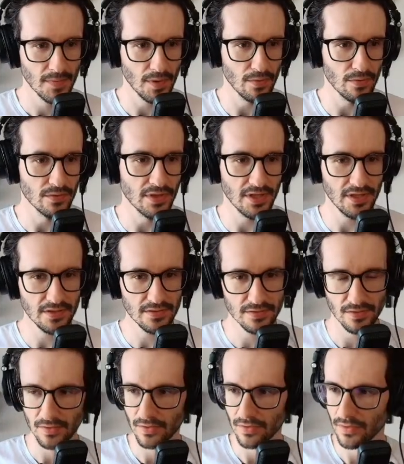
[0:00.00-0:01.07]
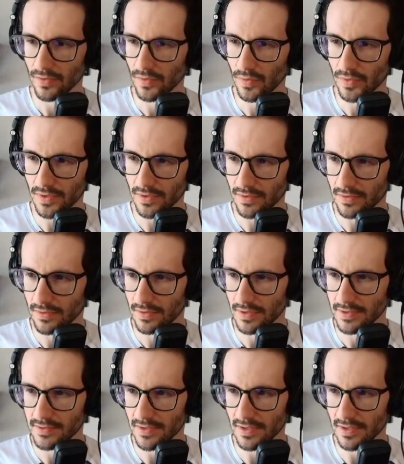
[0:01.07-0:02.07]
Okay, so let's